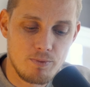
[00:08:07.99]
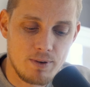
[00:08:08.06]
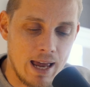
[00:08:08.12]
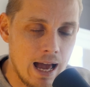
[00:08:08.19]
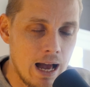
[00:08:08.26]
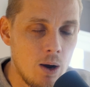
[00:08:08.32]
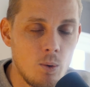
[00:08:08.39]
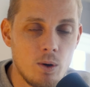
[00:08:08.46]

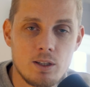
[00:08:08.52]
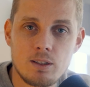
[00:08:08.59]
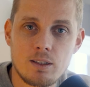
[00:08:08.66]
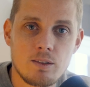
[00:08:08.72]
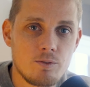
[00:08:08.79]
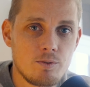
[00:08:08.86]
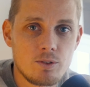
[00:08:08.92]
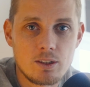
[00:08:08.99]
now
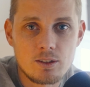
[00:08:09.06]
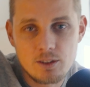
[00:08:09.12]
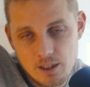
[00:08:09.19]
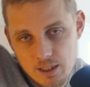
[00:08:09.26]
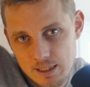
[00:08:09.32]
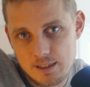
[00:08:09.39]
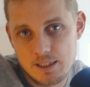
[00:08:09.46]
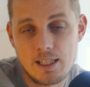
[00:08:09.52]

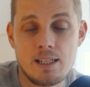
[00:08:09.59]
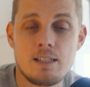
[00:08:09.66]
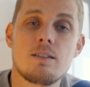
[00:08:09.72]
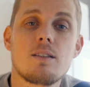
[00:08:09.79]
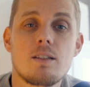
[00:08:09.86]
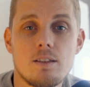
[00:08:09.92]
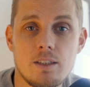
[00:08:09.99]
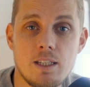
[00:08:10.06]
and
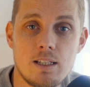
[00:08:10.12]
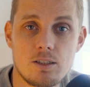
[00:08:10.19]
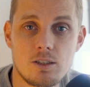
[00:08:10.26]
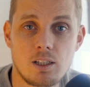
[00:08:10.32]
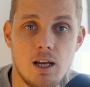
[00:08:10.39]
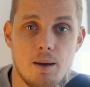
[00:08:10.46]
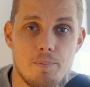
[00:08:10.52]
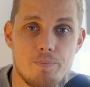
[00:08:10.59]
years to
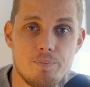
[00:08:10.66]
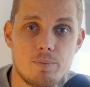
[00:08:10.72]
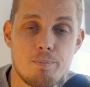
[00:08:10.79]
come.